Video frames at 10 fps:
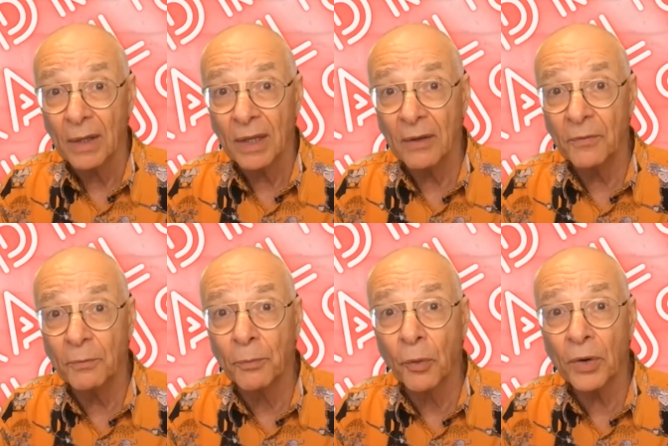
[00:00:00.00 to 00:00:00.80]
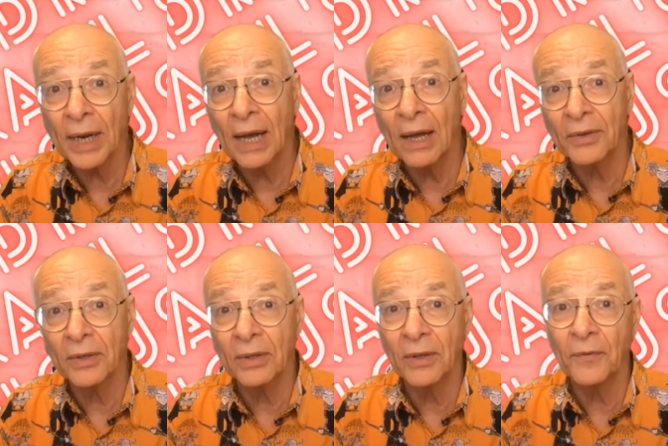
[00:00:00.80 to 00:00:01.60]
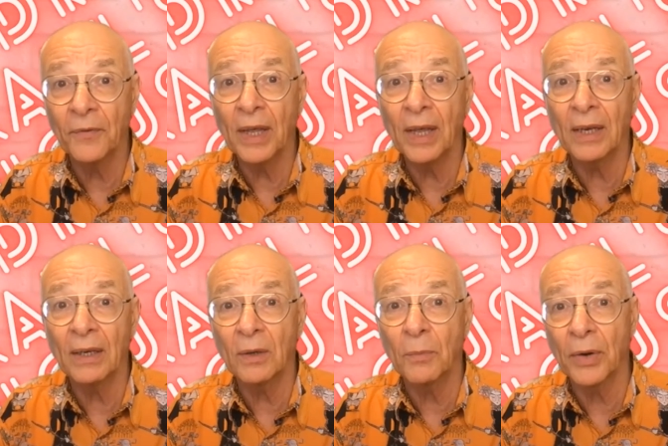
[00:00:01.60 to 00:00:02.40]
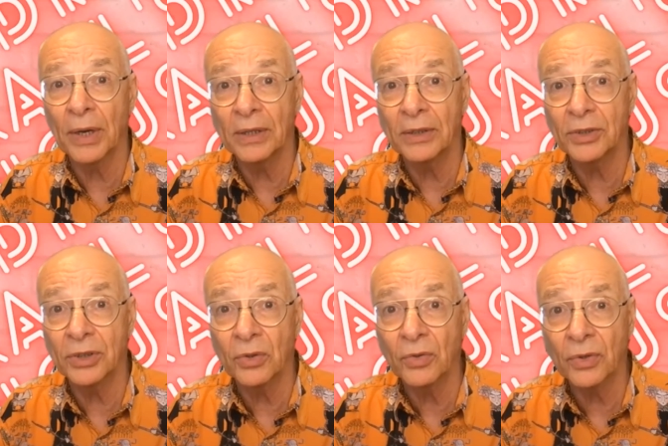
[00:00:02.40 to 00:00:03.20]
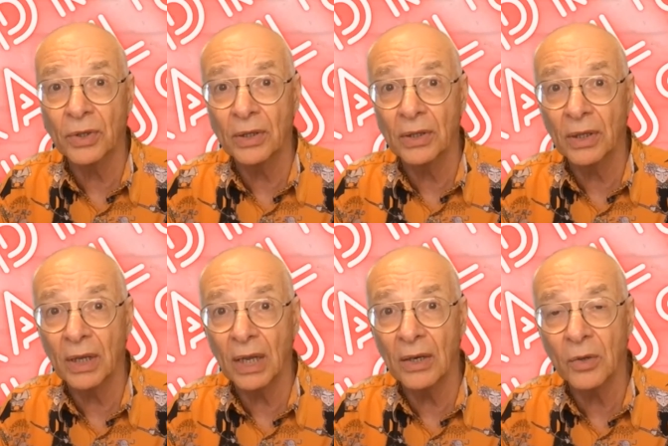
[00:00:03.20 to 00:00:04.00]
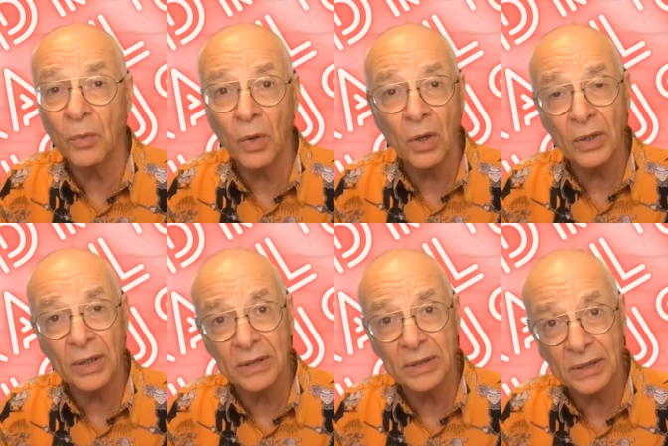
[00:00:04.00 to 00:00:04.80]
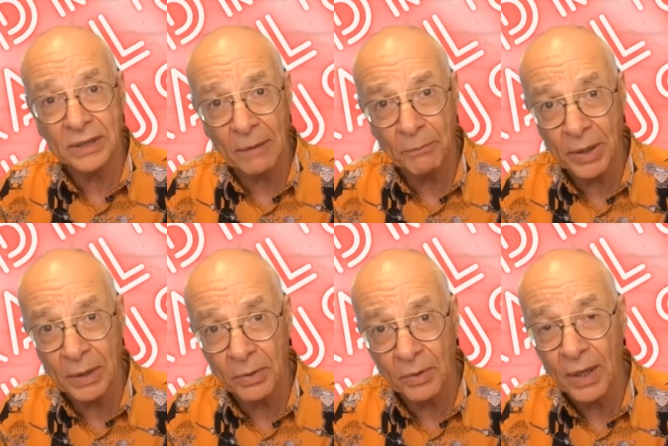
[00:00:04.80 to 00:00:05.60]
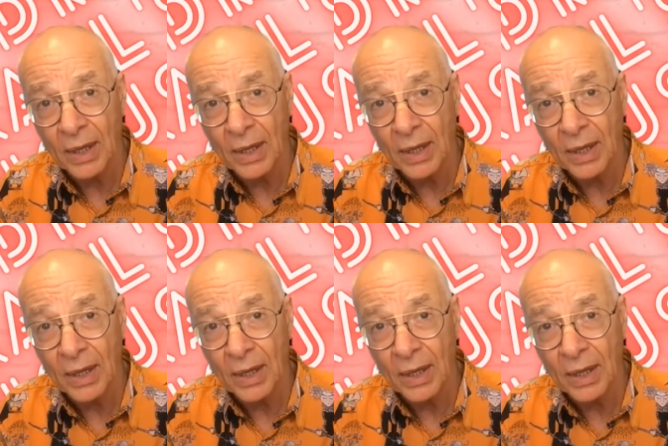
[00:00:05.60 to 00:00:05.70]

They've brought out the fear to bring children into the world in some people.